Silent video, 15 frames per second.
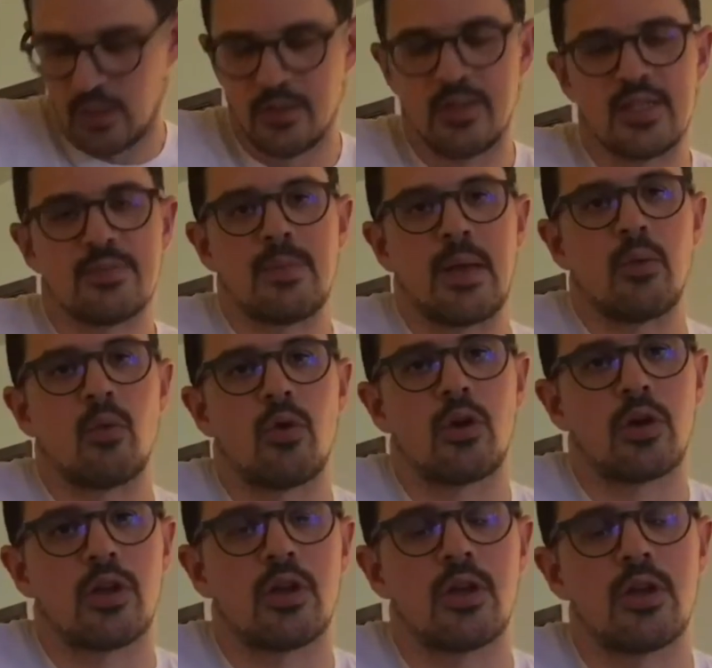this might
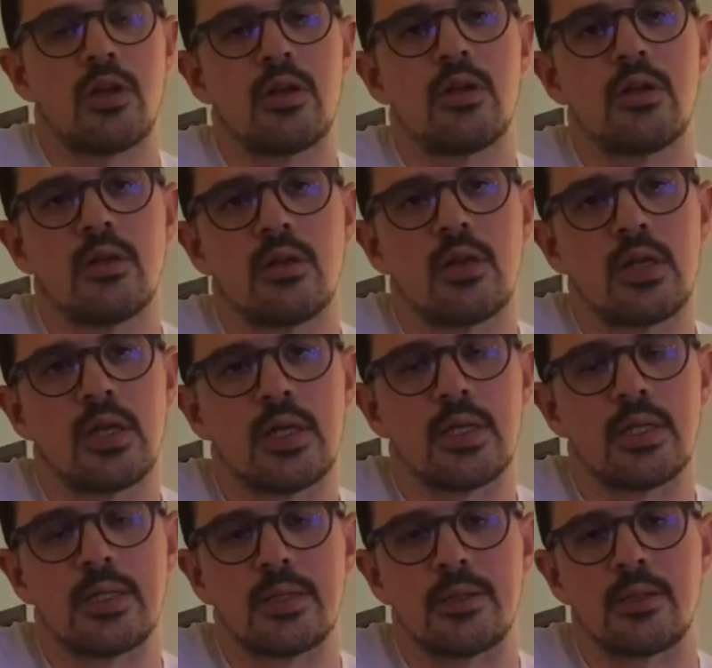work
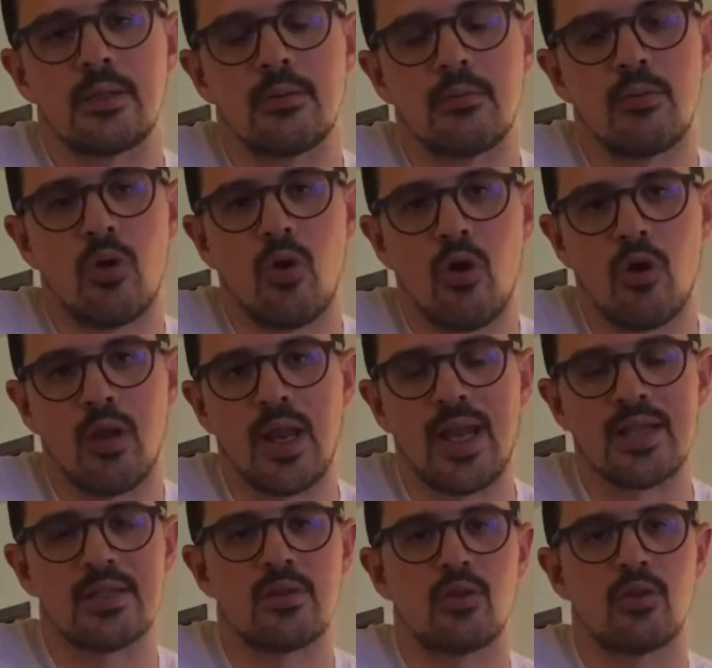more or less,